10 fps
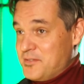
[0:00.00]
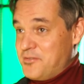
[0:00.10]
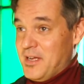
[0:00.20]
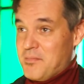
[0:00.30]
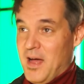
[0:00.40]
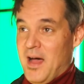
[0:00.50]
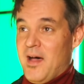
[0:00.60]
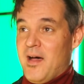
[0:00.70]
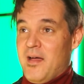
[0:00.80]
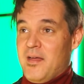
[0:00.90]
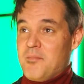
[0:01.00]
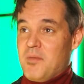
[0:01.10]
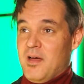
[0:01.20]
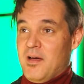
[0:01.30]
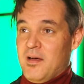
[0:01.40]
dream, I am
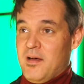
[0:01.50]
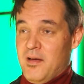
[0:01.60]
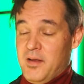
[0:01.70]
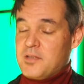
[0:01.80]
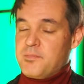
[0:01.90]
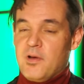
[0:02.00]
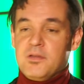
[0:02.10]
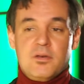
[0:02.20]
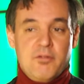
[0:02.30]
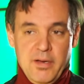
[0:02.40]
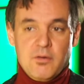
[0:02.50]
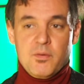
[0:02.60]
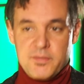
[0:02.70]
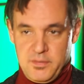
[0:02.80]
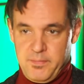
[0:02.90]
uh, an expert in green
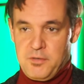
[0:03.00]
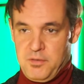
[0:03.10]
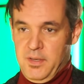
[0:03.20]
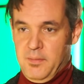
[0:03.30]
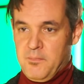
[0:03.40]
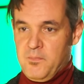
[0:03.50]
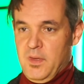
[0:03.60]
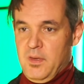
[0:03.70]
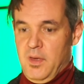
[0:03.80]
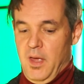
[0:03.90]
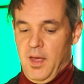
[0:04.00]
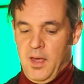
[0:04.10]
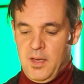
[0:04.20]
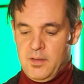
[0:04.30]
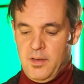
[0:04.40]
roofs especially
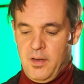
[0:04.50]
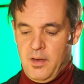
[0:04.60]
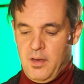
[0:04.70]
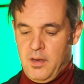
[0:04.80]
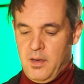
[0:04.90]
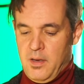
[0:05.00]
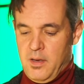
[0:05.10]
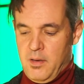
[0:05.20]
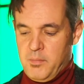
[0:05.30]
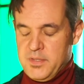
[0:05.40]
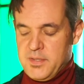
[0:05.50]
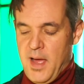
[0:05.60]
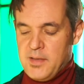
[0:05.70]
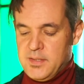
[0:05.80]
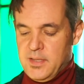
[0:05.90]
and
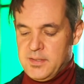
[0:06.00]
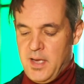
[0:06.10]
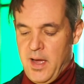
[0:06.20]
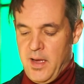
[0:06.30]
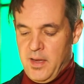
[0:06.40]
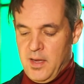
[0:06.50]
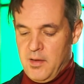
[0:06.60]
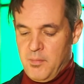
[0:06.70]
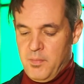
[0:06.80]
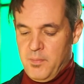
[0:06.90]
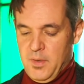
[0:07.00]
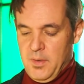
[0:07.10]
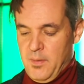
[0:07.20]
besides that I am